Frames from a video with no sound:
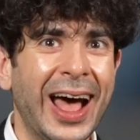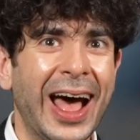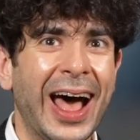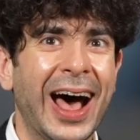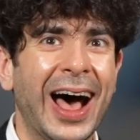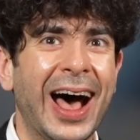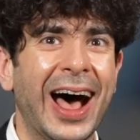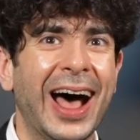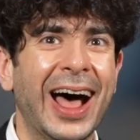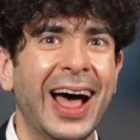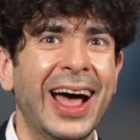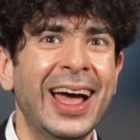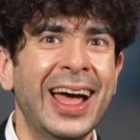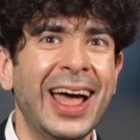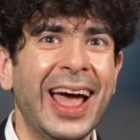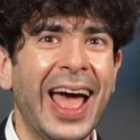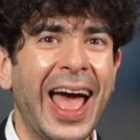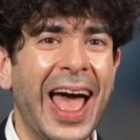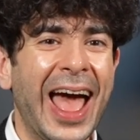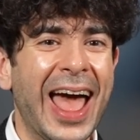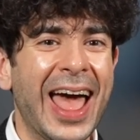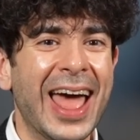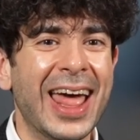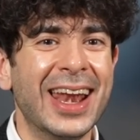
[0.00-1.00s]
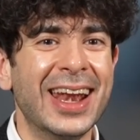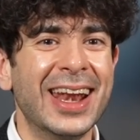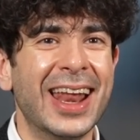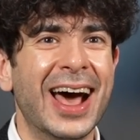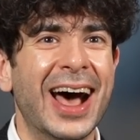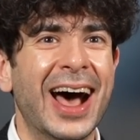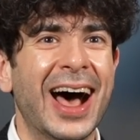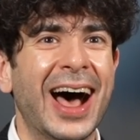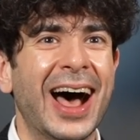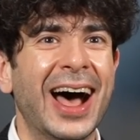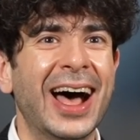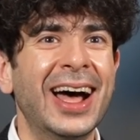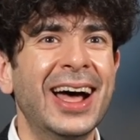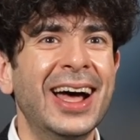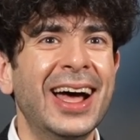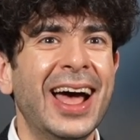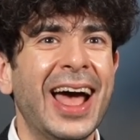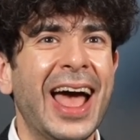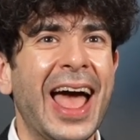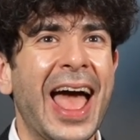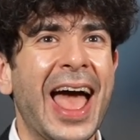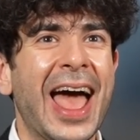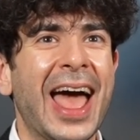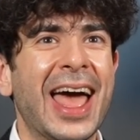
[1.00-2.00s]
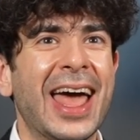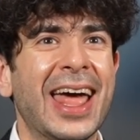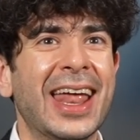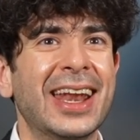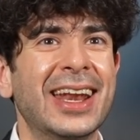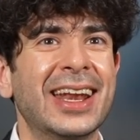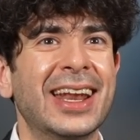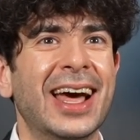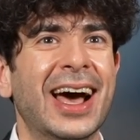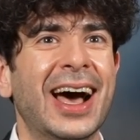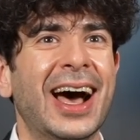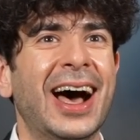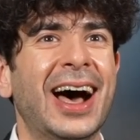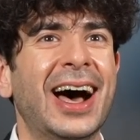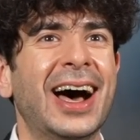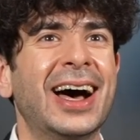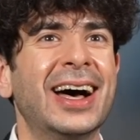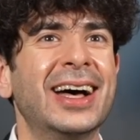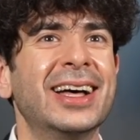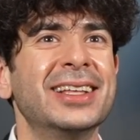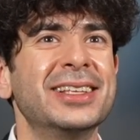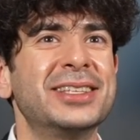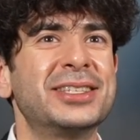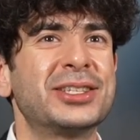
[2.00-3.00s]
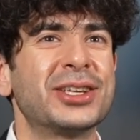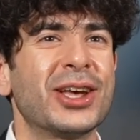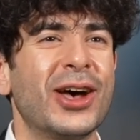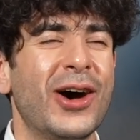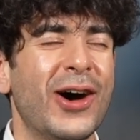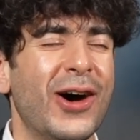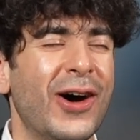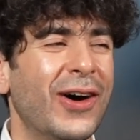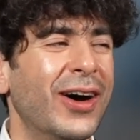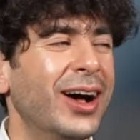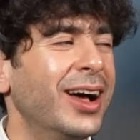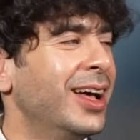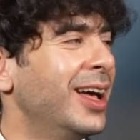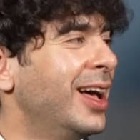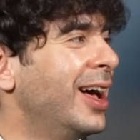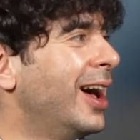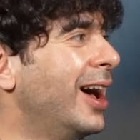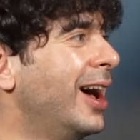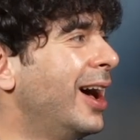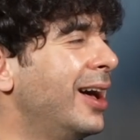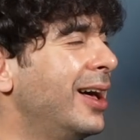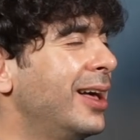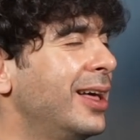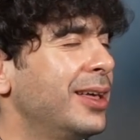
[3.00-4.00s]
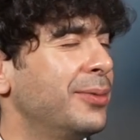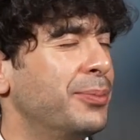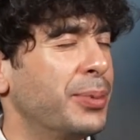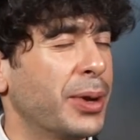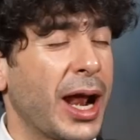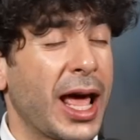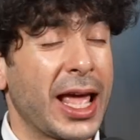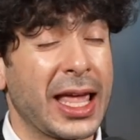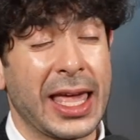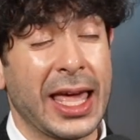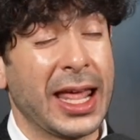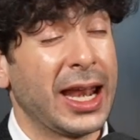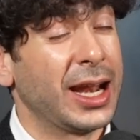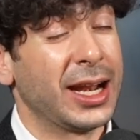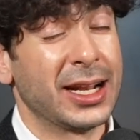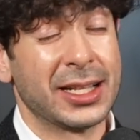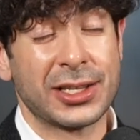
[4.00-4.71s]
Uh, and uh, and uh, so, but I get it.